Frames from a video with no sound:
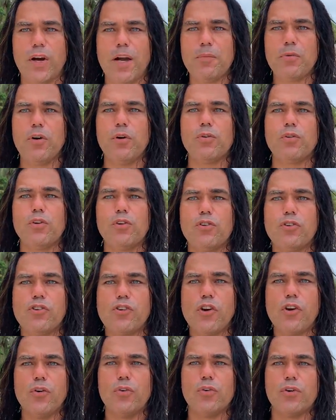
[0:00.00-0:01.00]
I'm going to
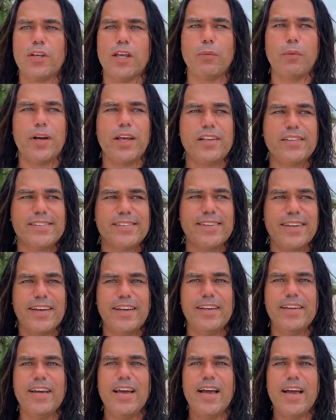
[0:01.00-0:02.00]
show you that what I
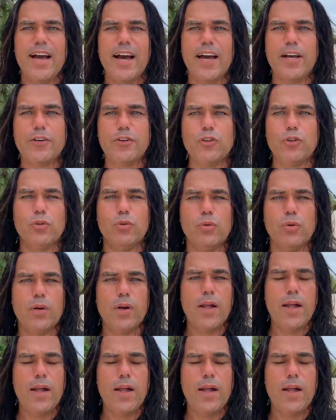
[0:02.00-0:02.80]
say, I do.